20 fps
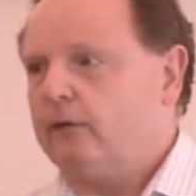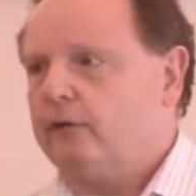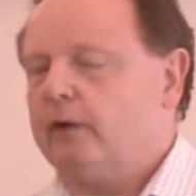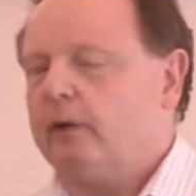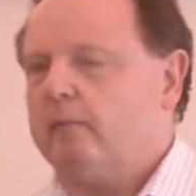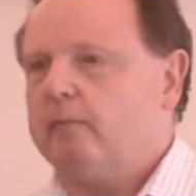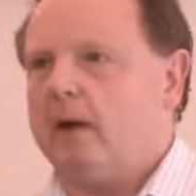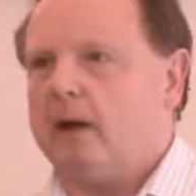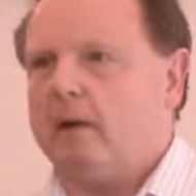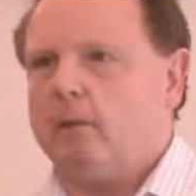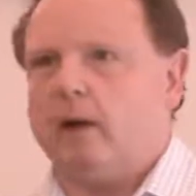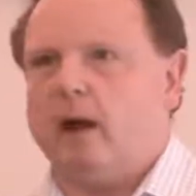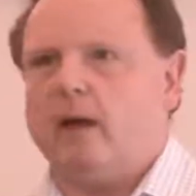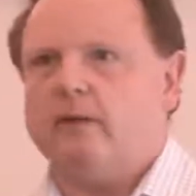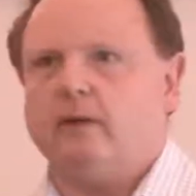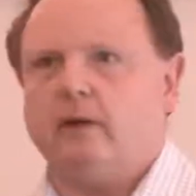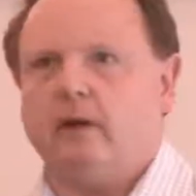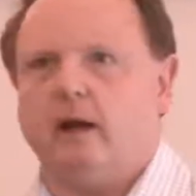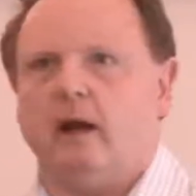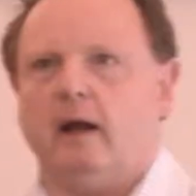And so my
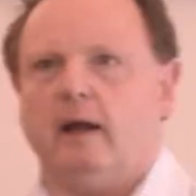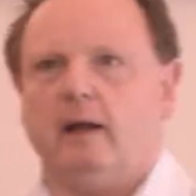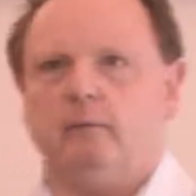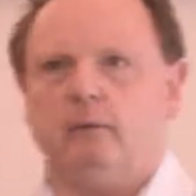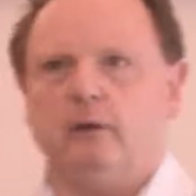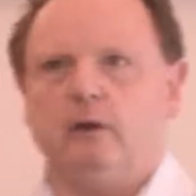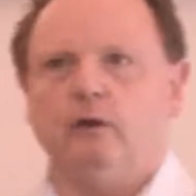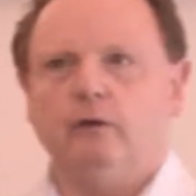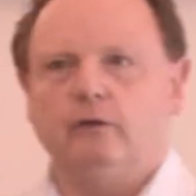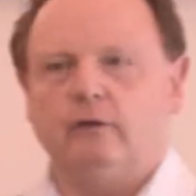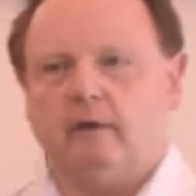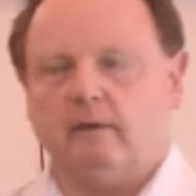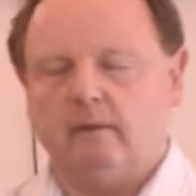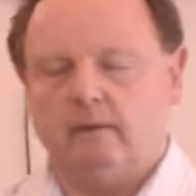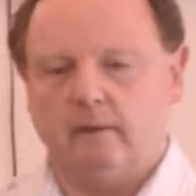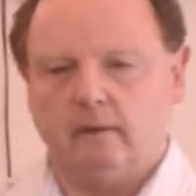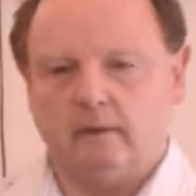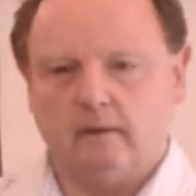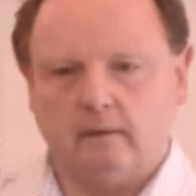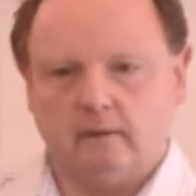wife and I,
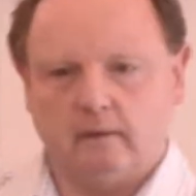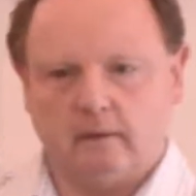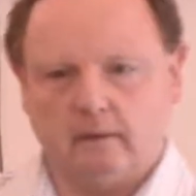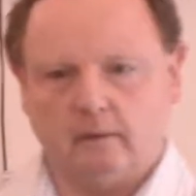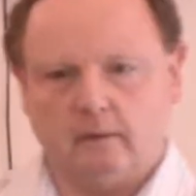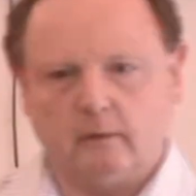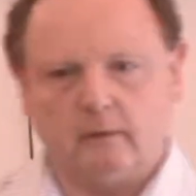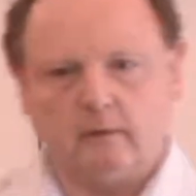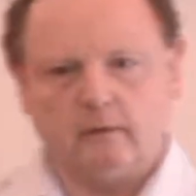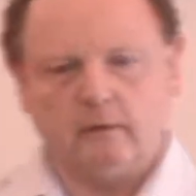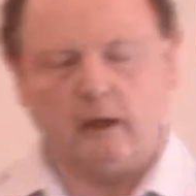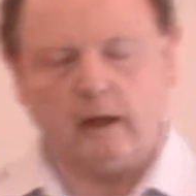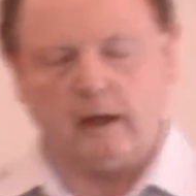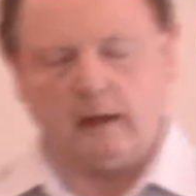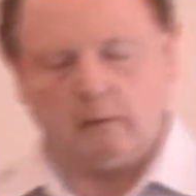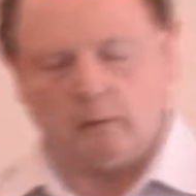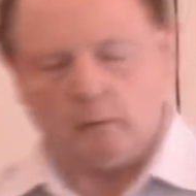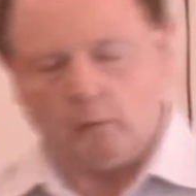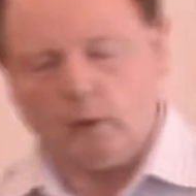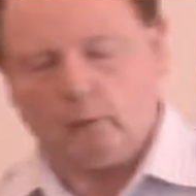using the,
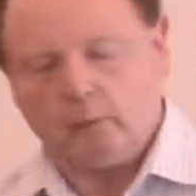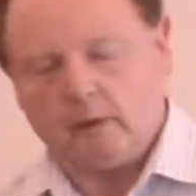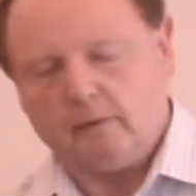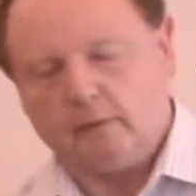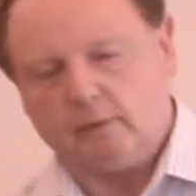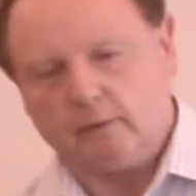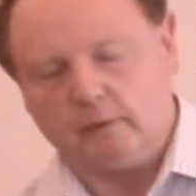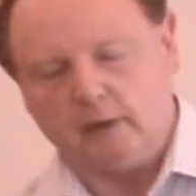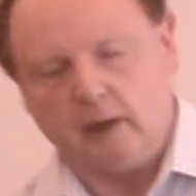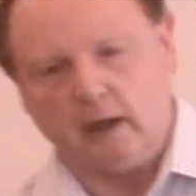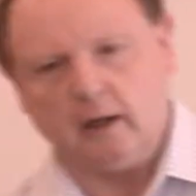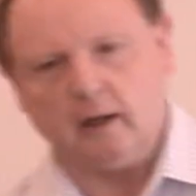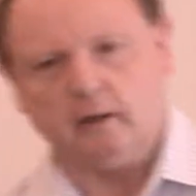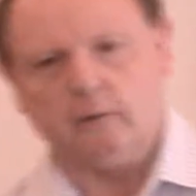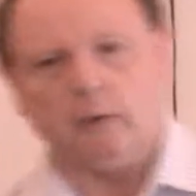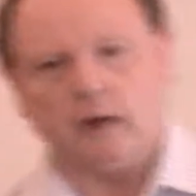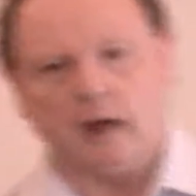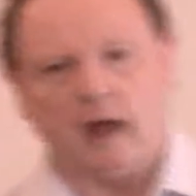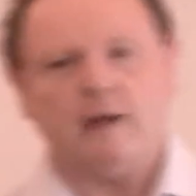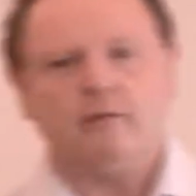what we've
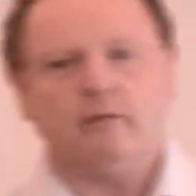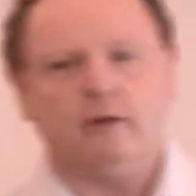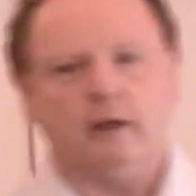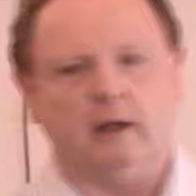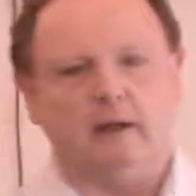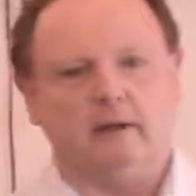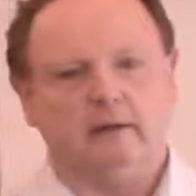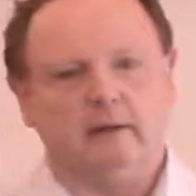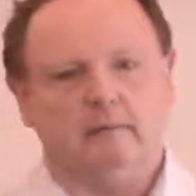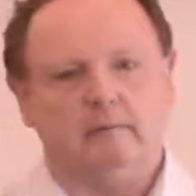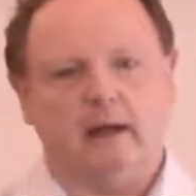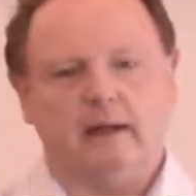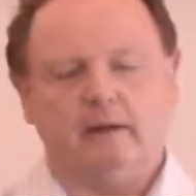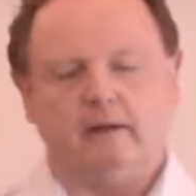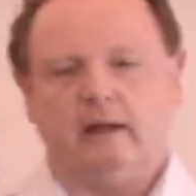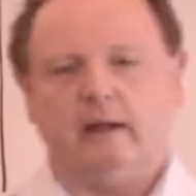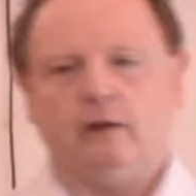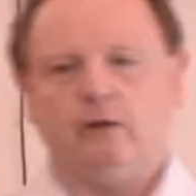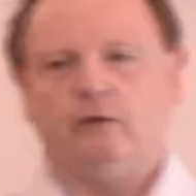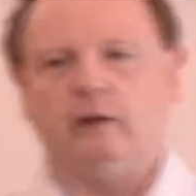learned, what I've learned in my
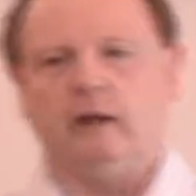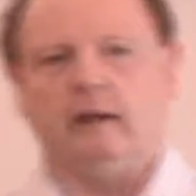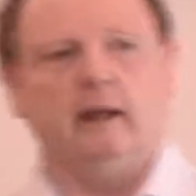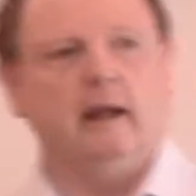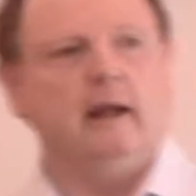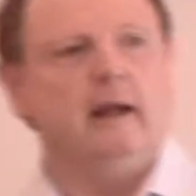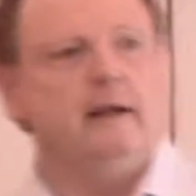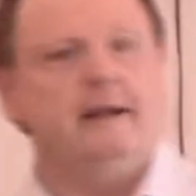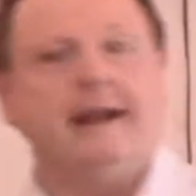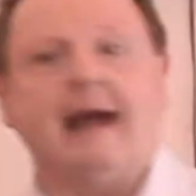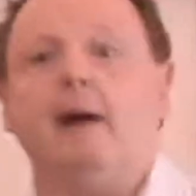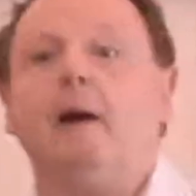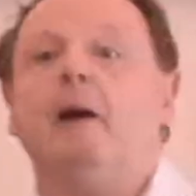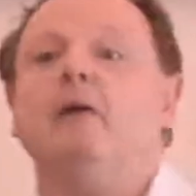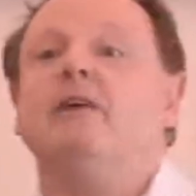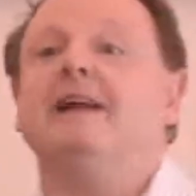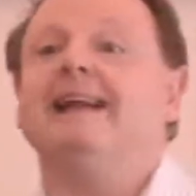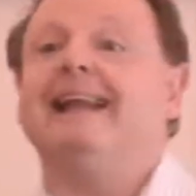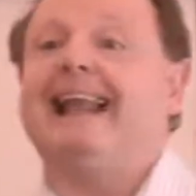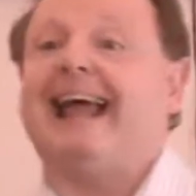teaching, now
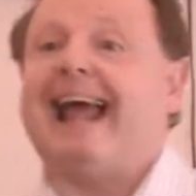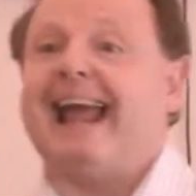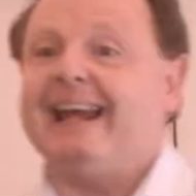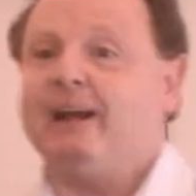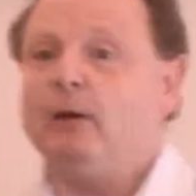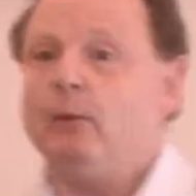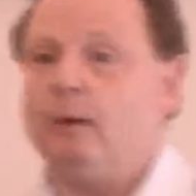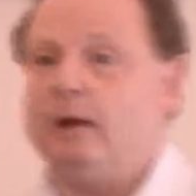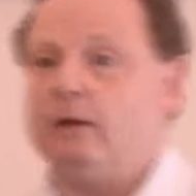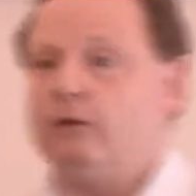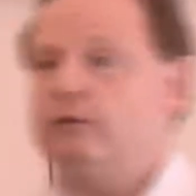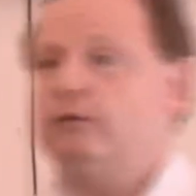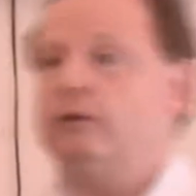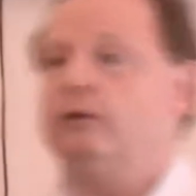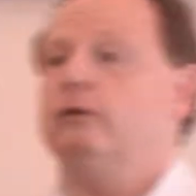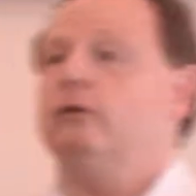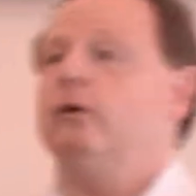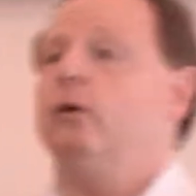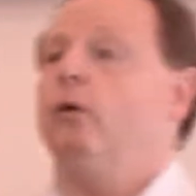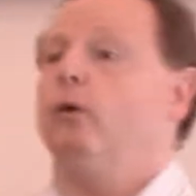have a language
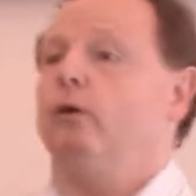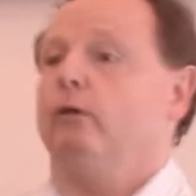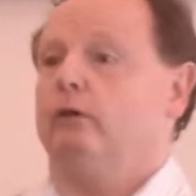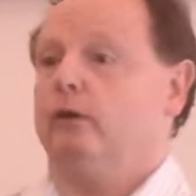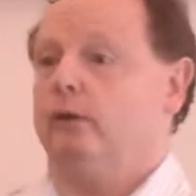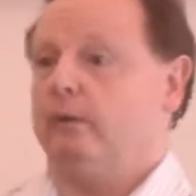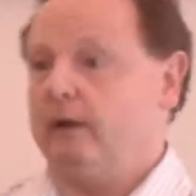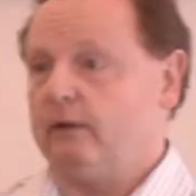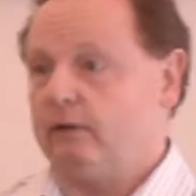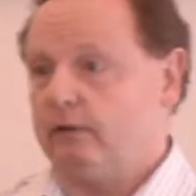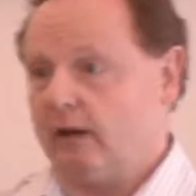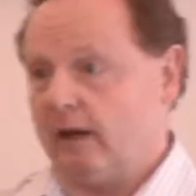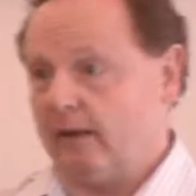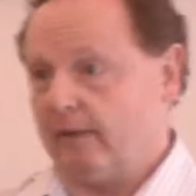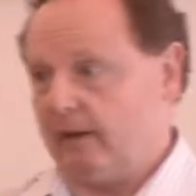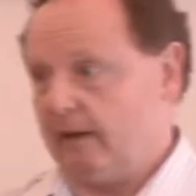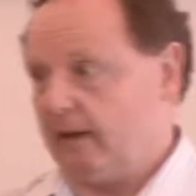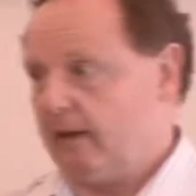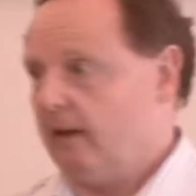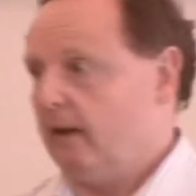to talk to each
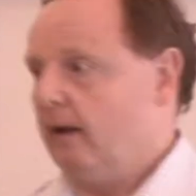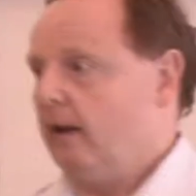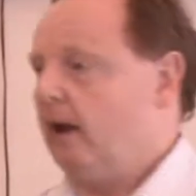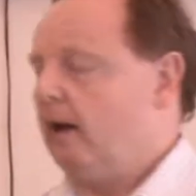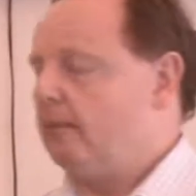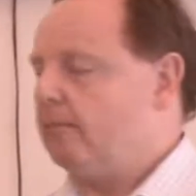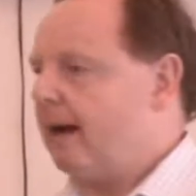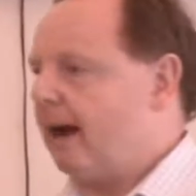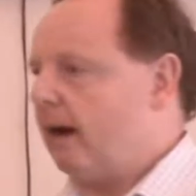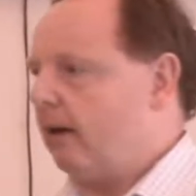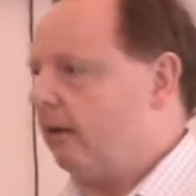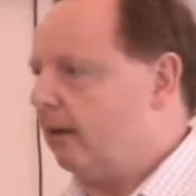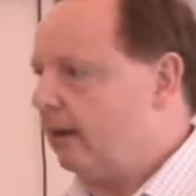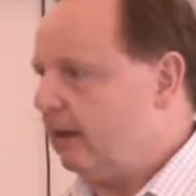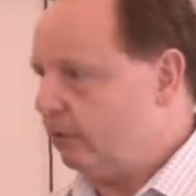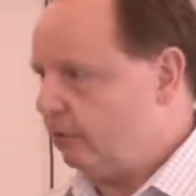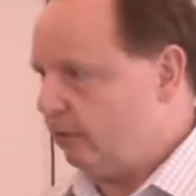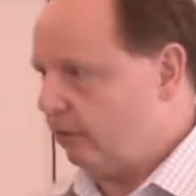other about